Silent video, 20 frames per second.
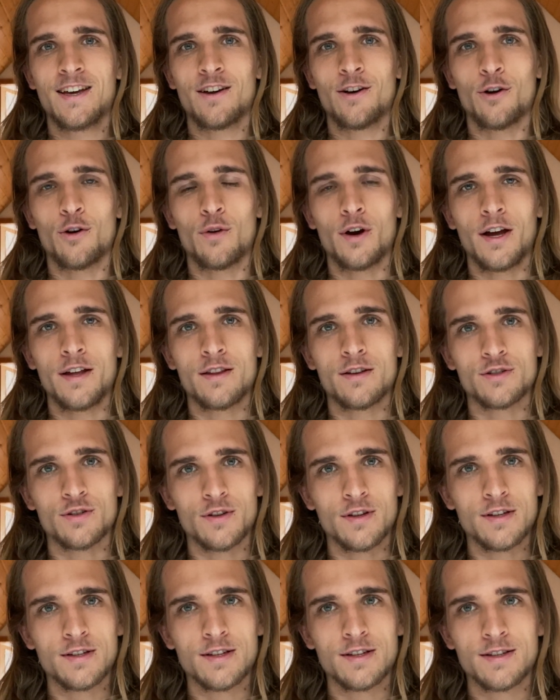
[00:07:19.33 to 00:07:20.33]
All right, so
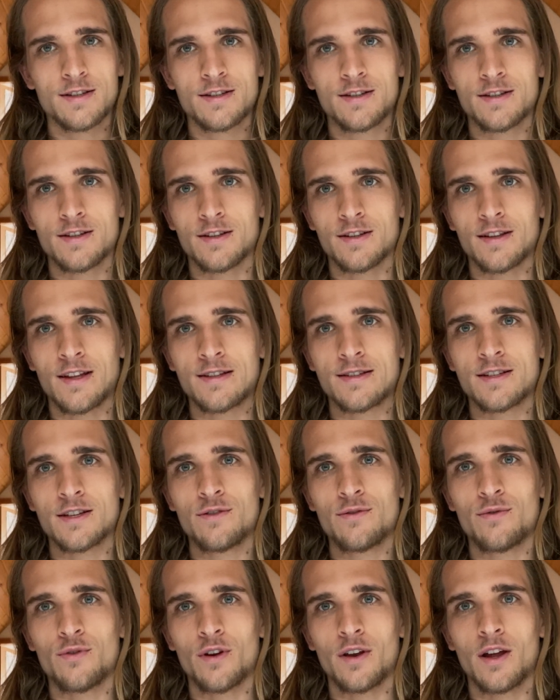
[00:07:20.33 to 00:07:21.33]
this is that's it
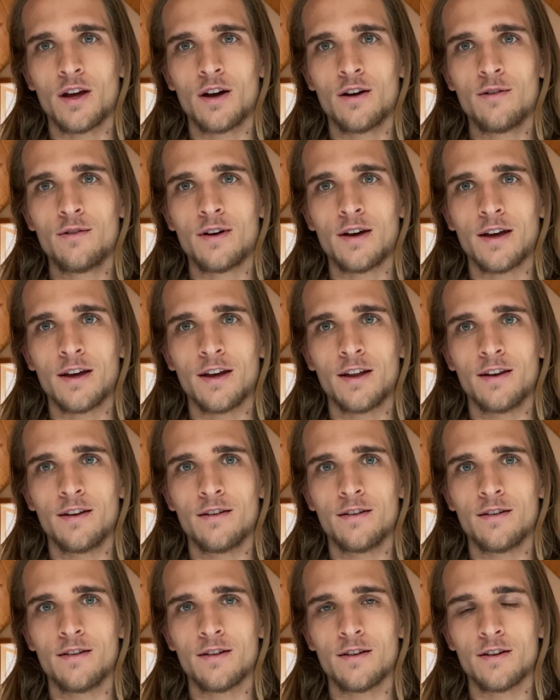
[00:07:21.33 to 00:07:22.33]
for now,
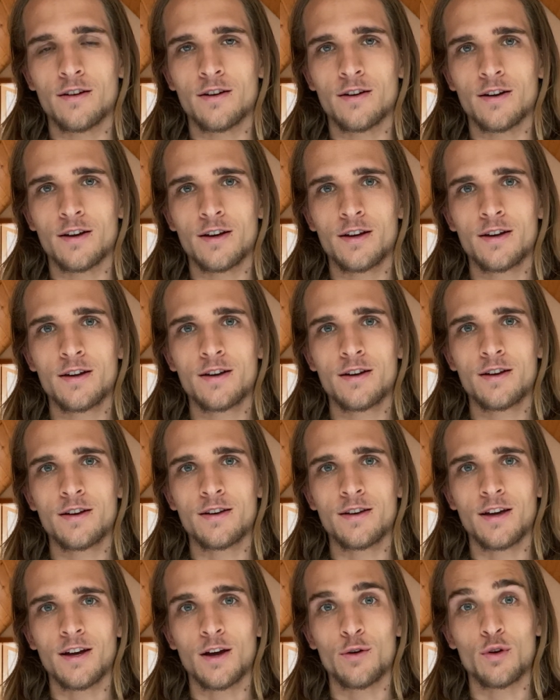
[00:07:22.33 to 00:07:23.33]
and
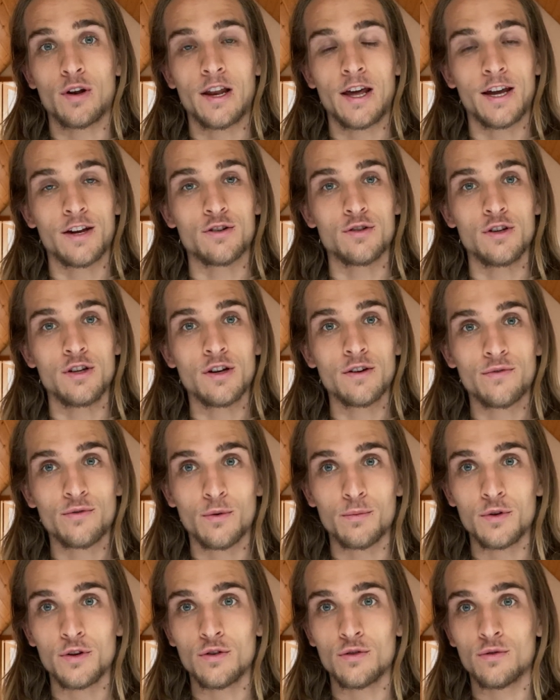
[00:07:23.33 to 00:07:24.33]
yeah, I would like to hear
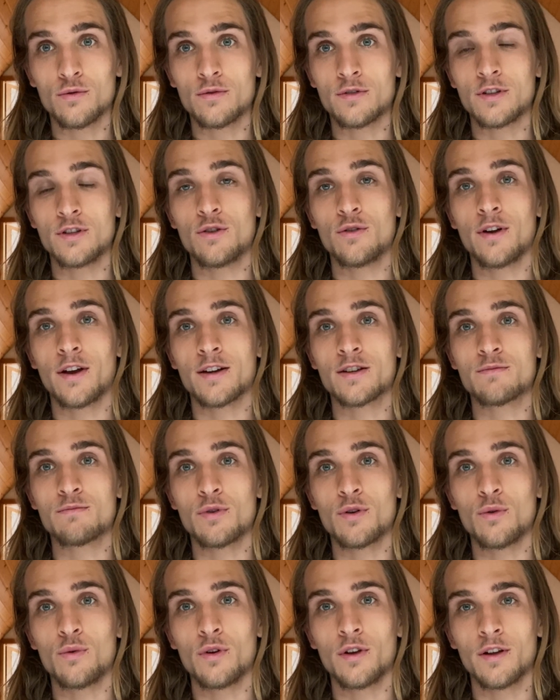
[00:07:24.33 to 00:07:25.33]
from you, your
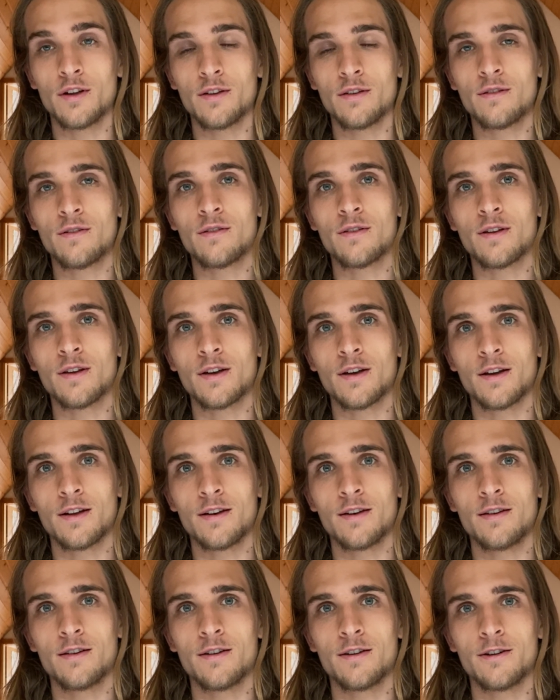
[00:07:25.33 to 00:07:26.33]
experience,
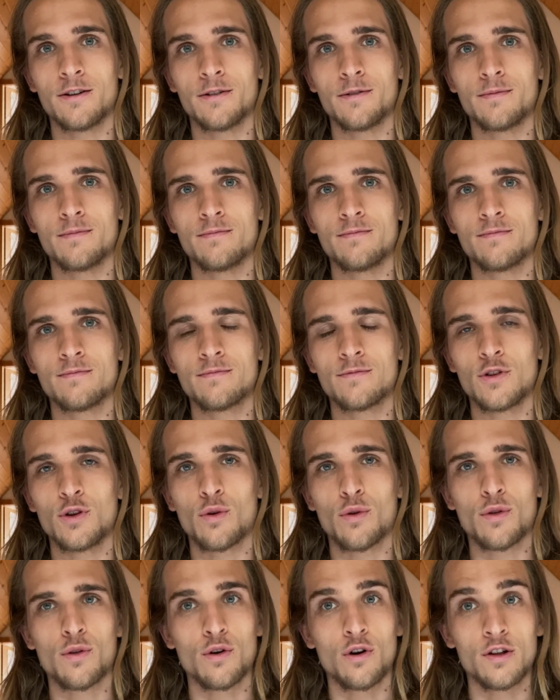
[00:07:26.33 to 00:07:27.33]
and your
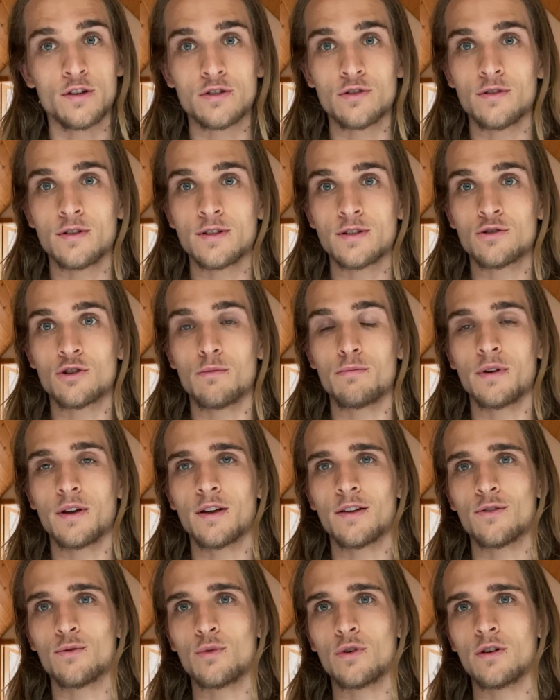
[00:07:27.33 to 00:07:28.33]
thoughts on this topic
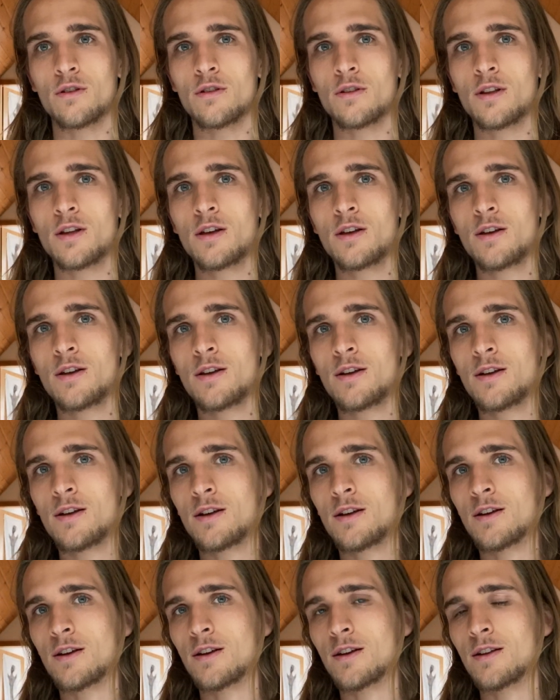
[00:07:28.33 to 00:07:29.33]
as well.
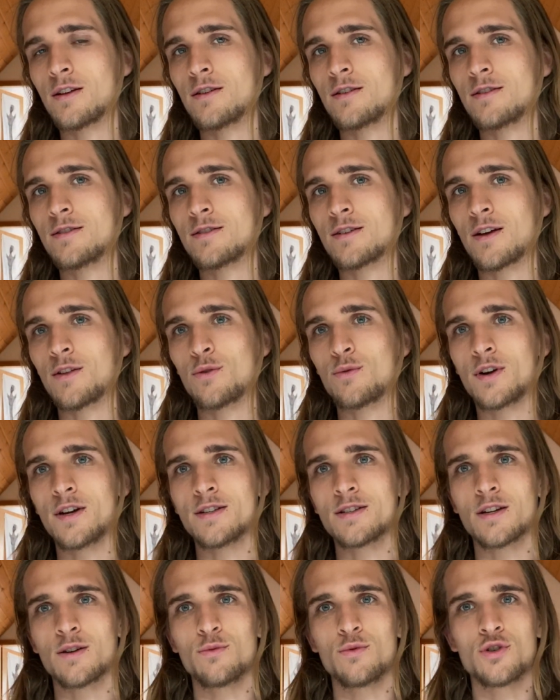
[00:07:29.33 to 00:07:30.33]
And
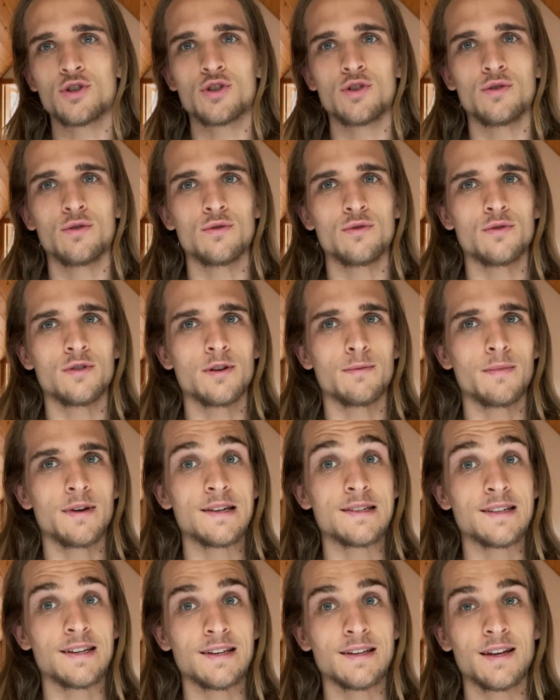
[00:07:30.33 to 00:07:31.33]
otherwise, I wish you an
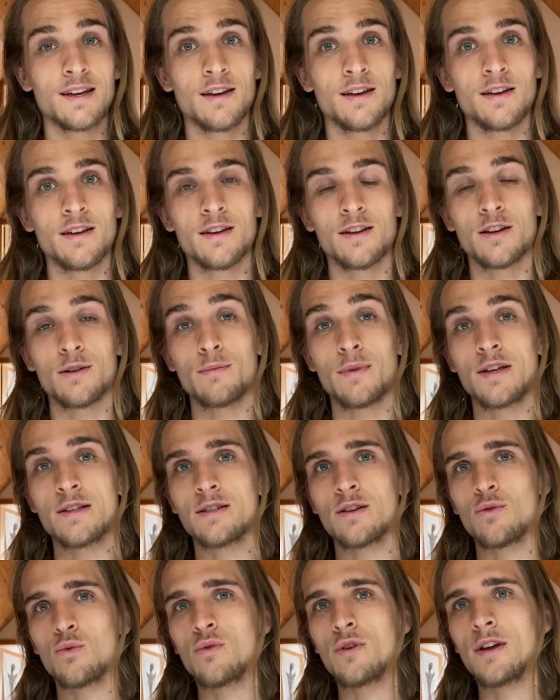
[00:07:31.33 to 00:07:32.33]
amazing day, an
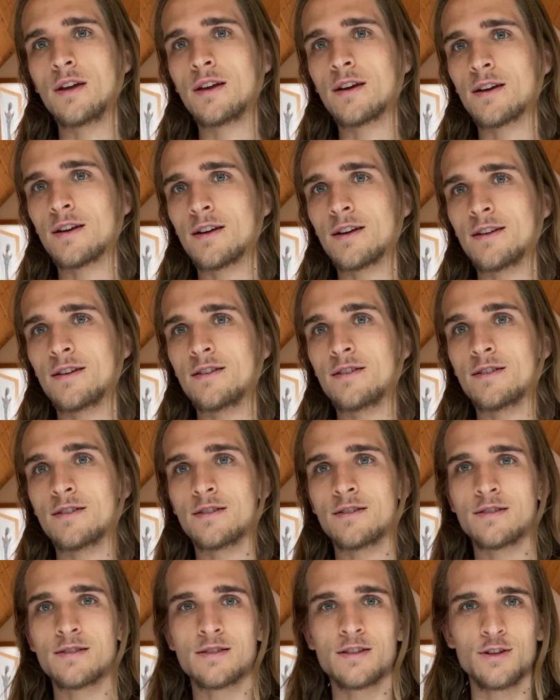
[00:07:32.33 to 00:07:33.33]
amazing week,
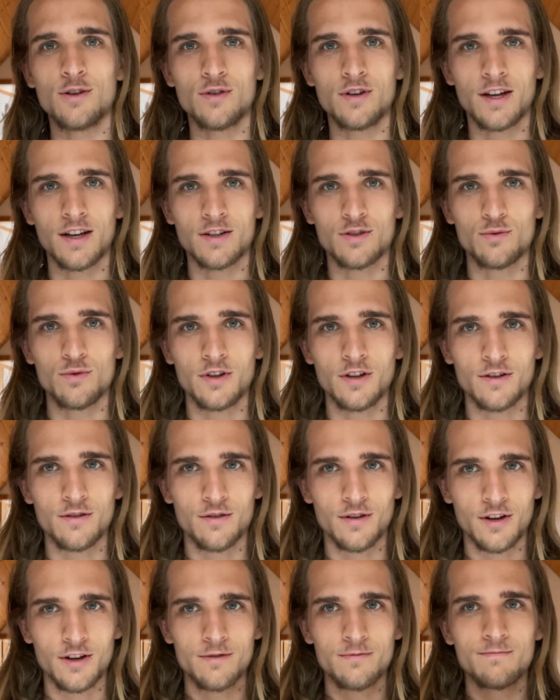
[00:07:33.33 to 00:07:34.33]
and see you next week,
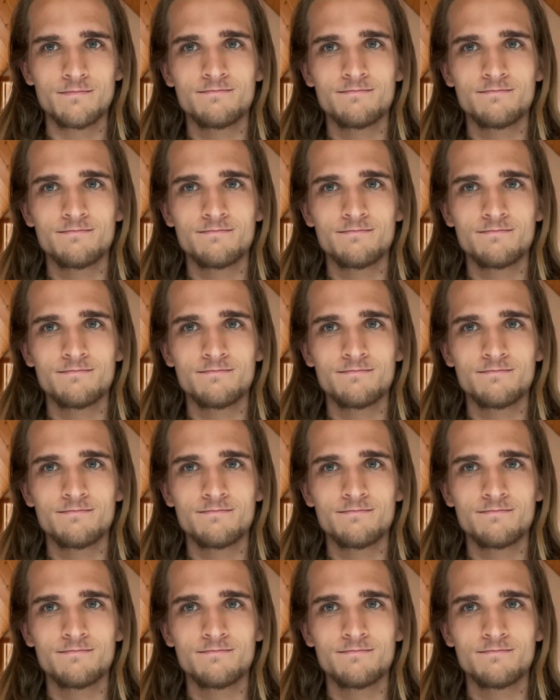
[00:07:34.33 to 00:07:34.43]
okay?